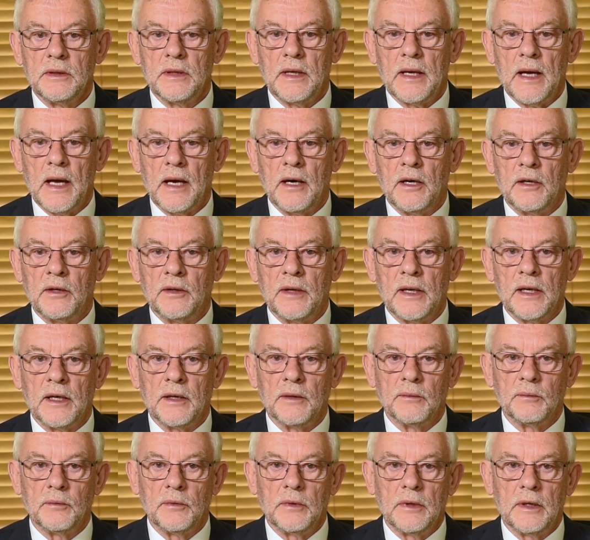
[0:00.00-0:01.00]
are
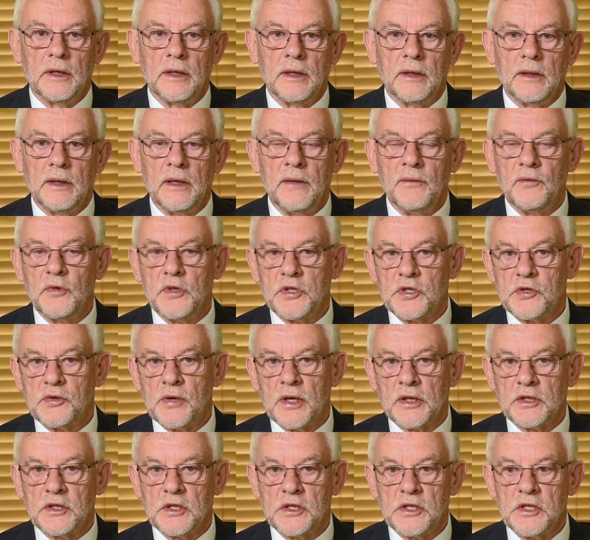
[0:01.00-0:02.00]
our
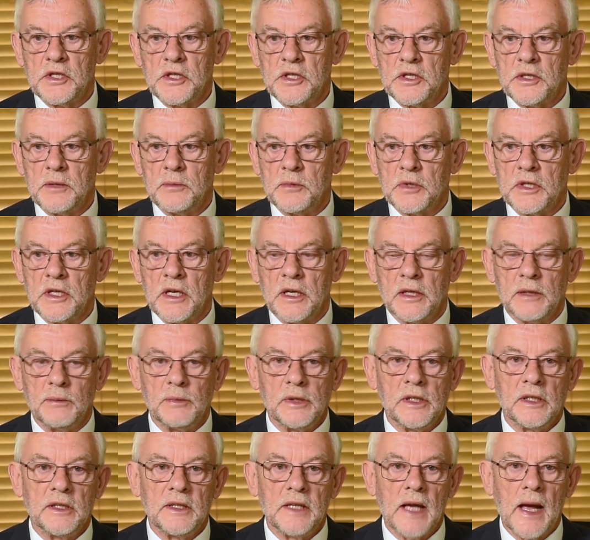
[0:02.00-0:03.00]
infrastructure systems going to
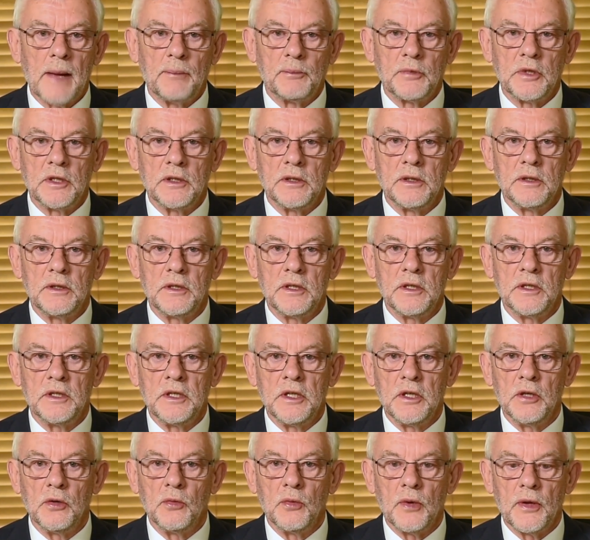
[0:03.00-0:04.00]
be adapted to
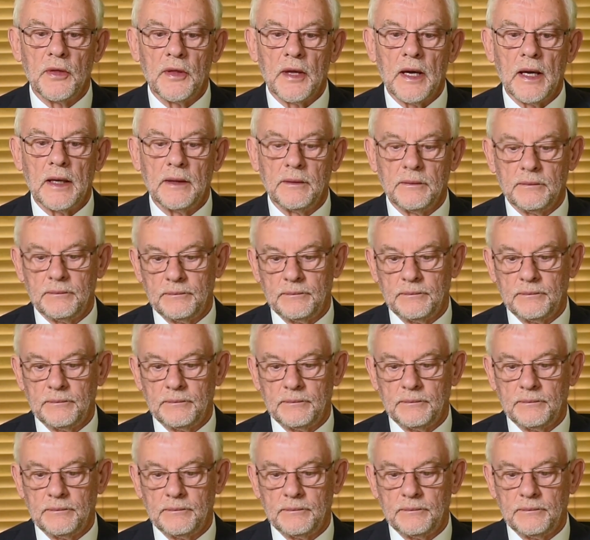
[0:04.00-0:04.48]
deal with that.